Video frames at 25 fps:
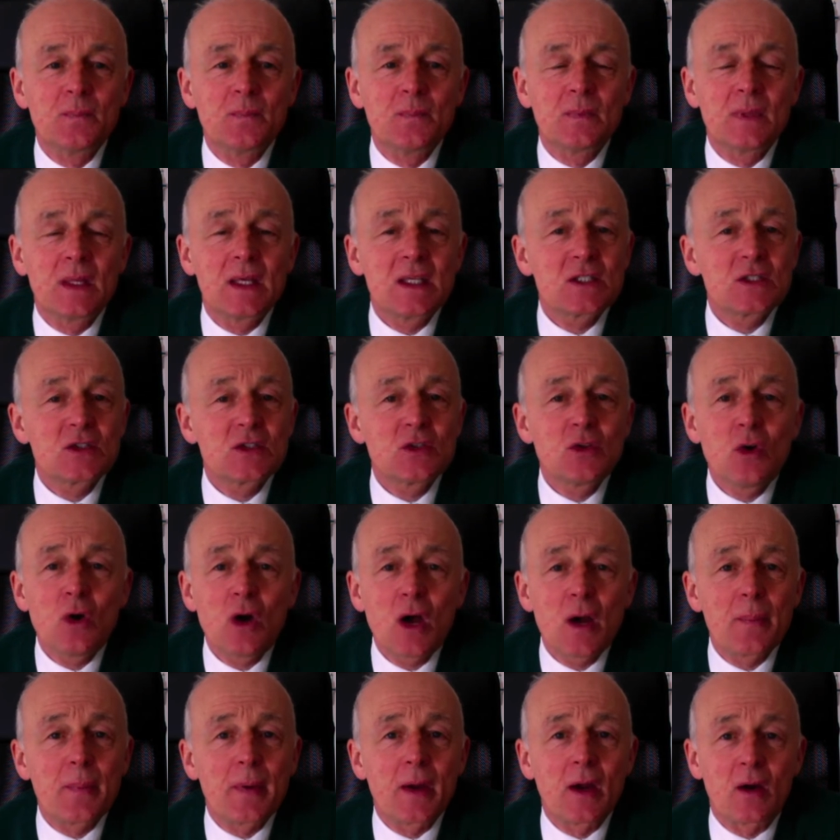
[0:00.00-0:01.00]
It's not
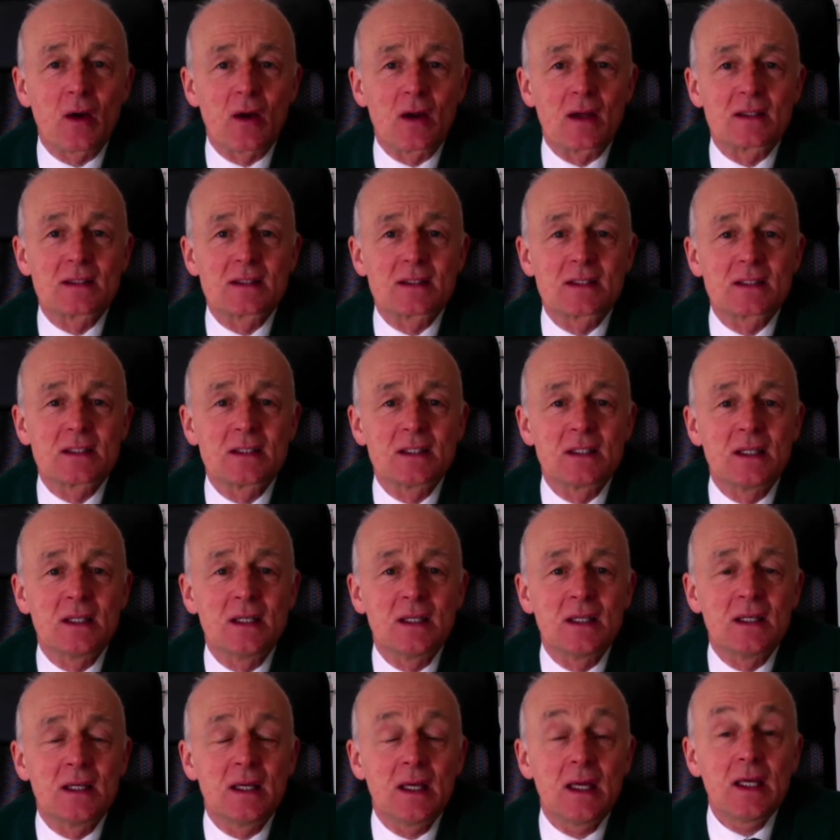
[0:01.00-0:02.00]
about us.
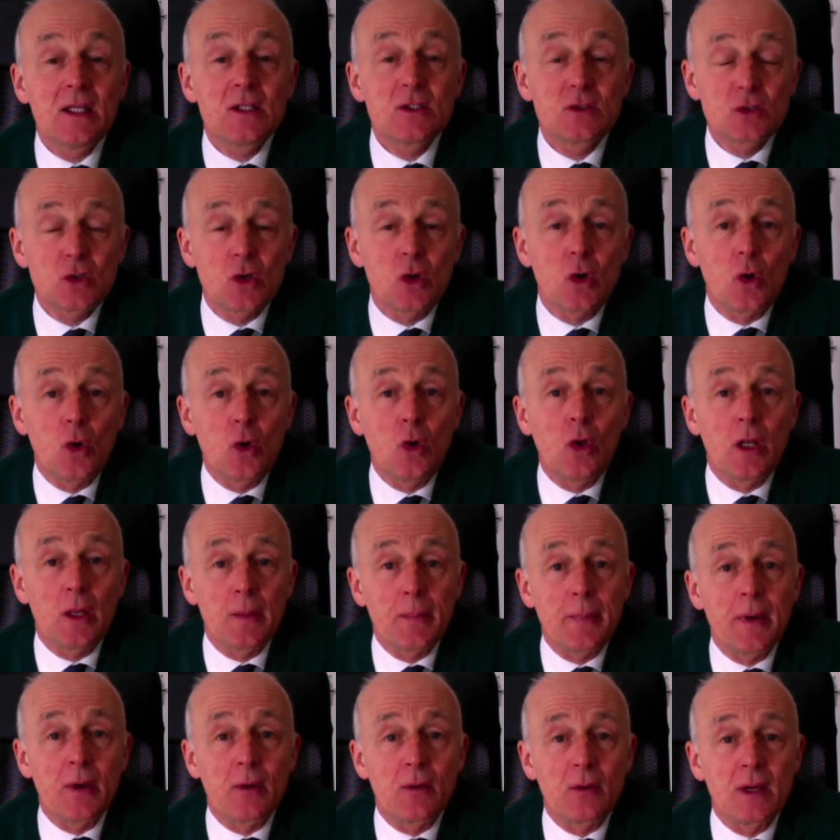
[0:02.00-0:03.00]
It's all
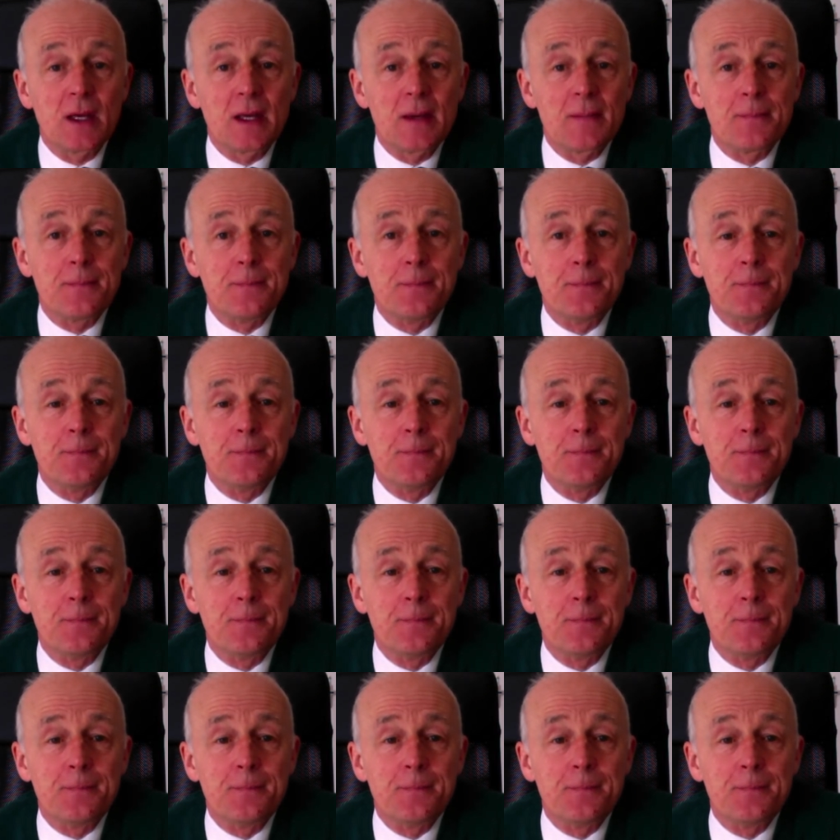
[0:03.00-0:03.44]
about him